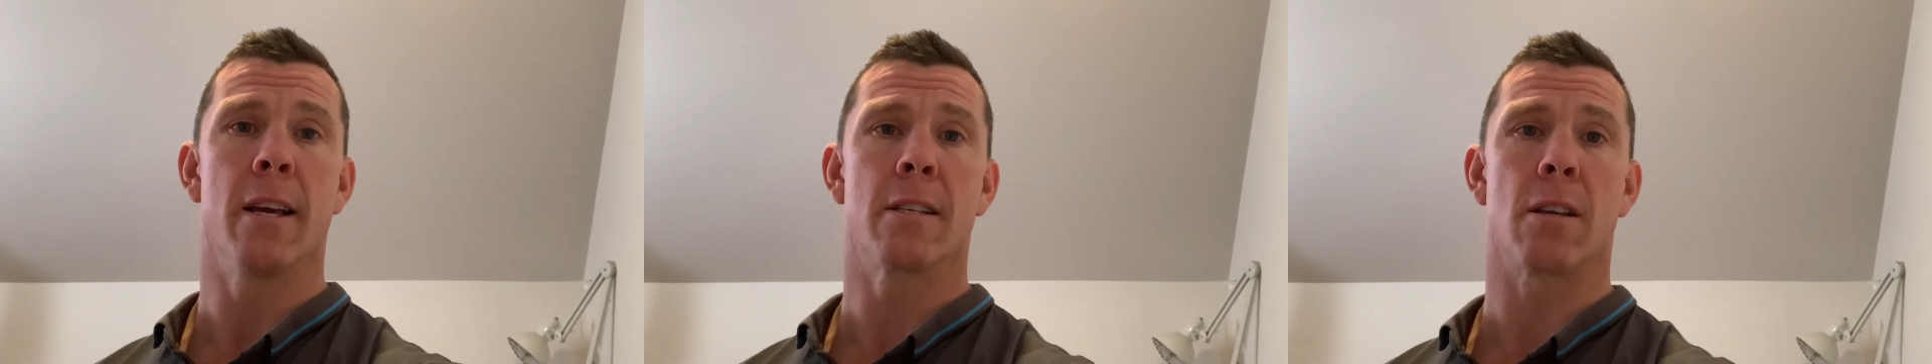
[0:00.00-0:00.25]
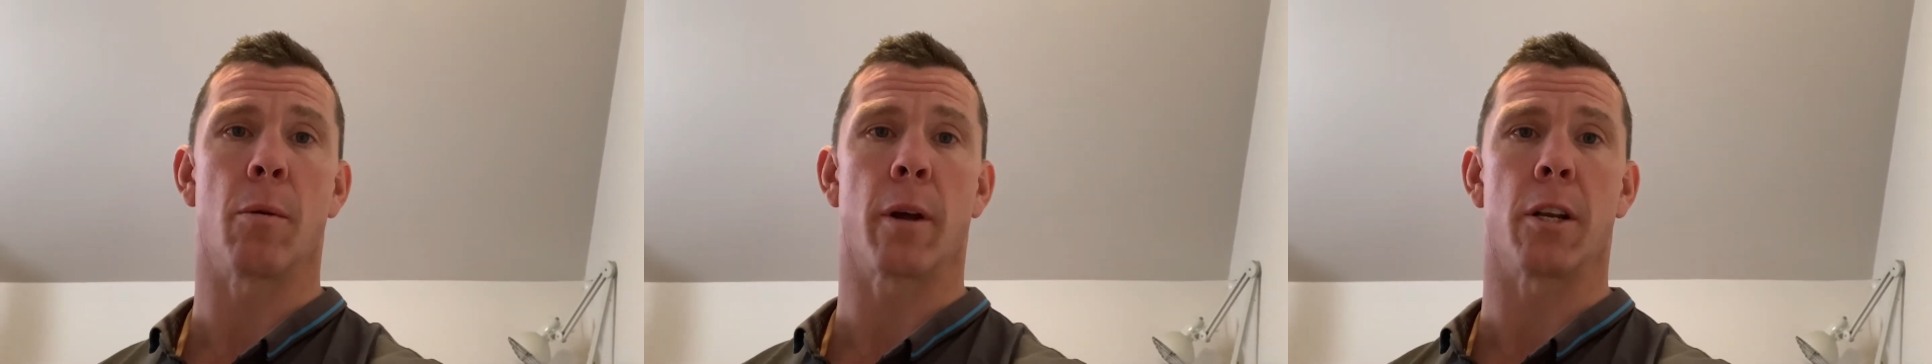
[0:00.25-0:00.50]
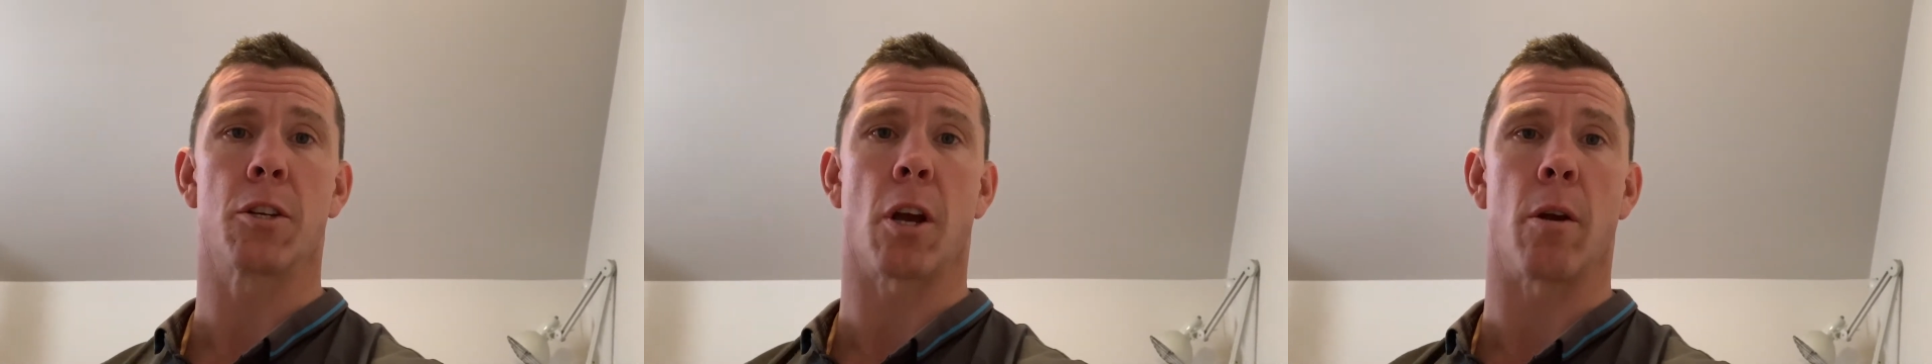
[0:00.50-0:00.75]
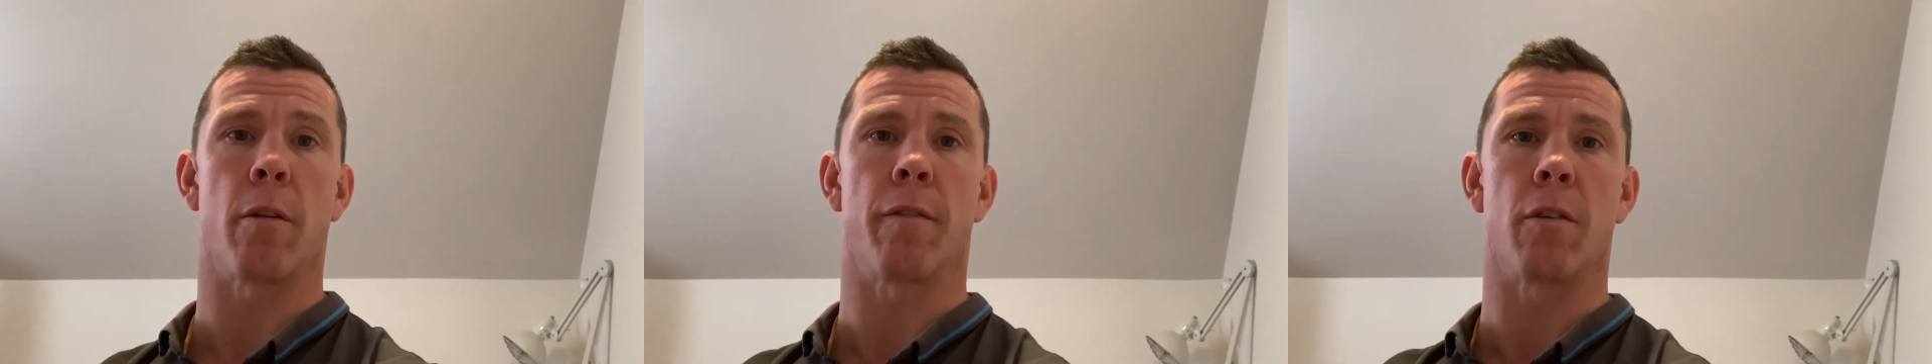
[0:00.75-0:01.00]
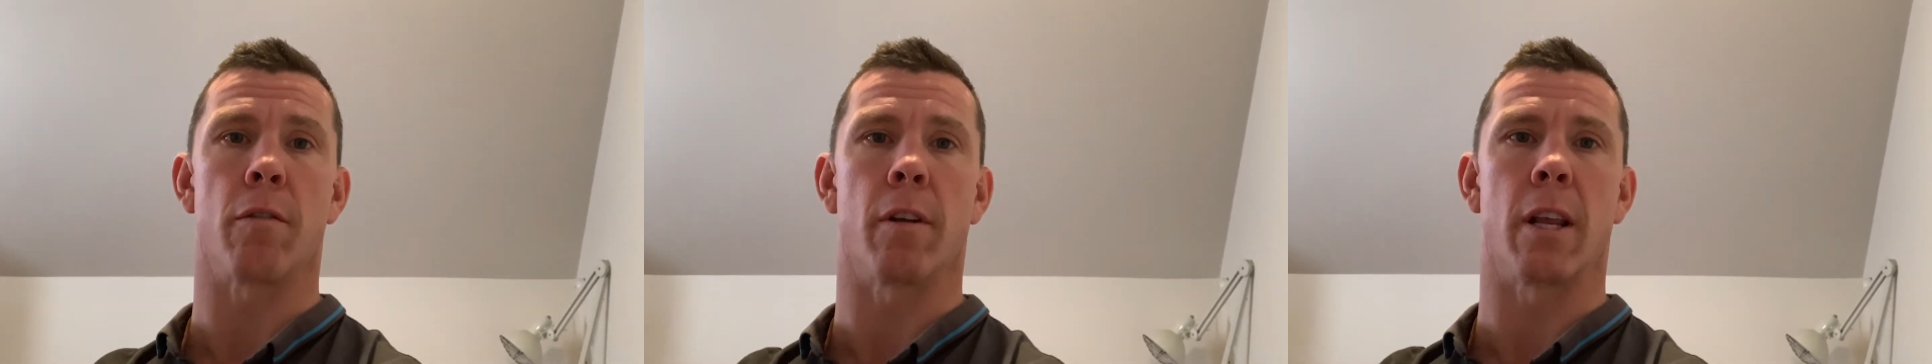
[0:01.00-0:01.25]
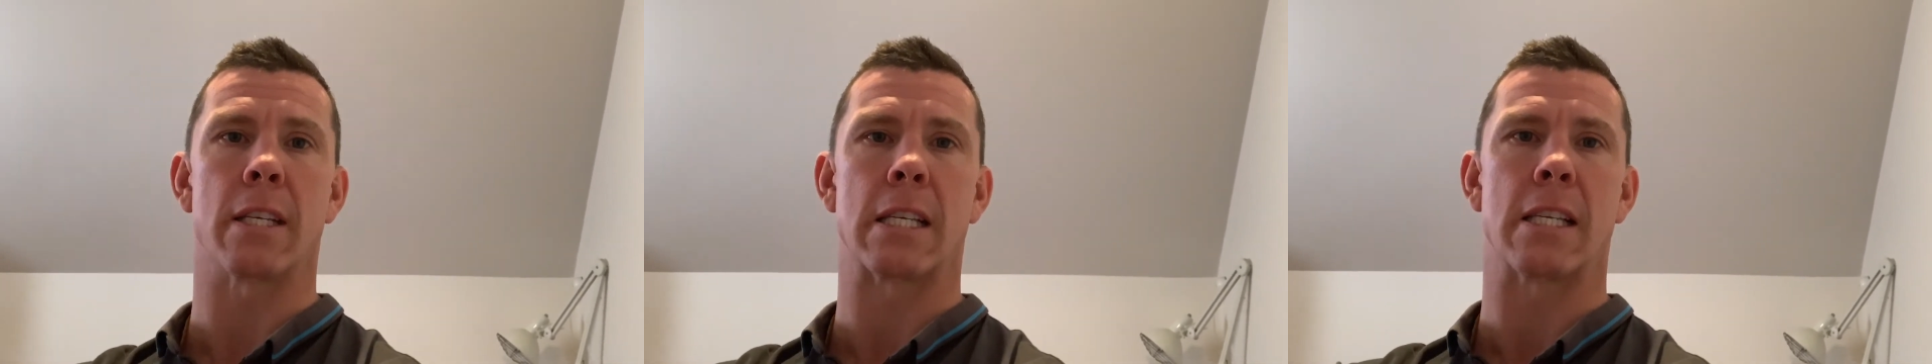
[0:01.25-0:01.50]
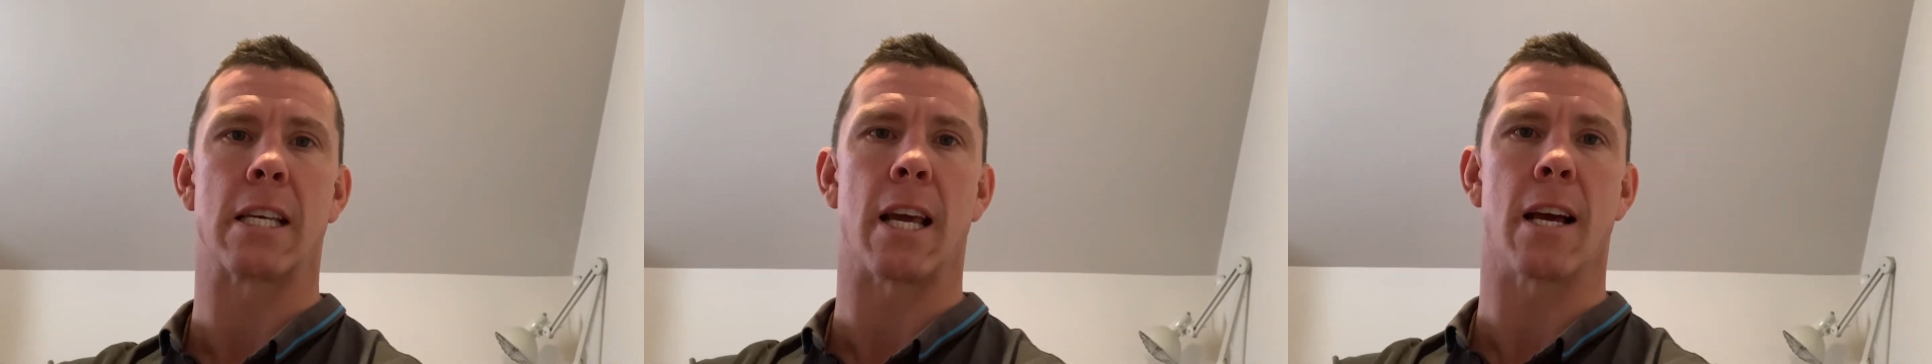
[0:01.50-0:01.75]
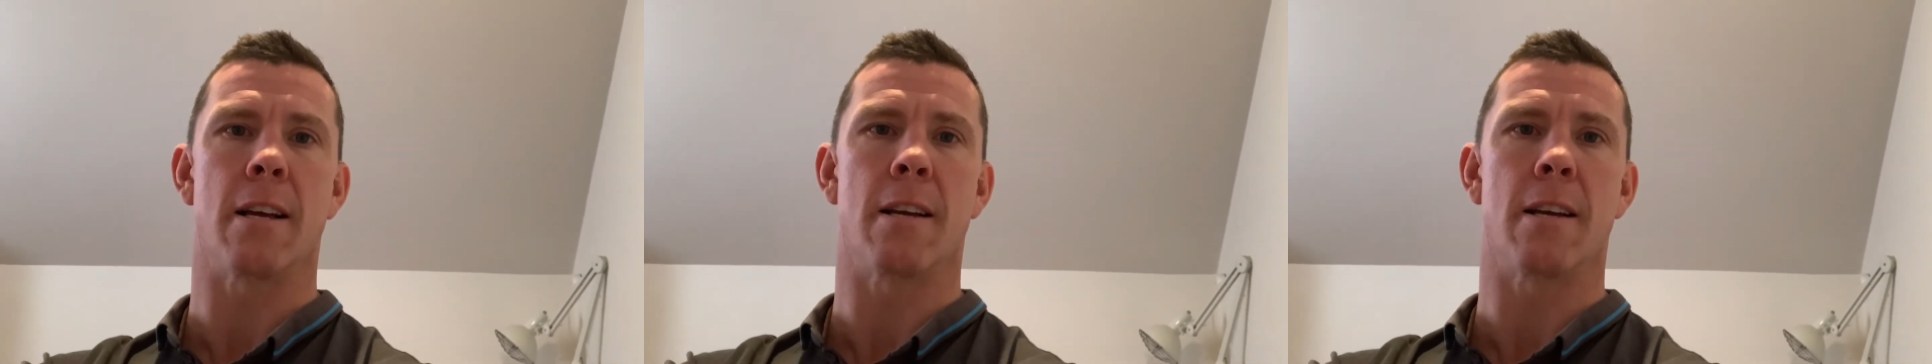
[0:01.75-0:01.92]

So I'm going to show you a few releases here.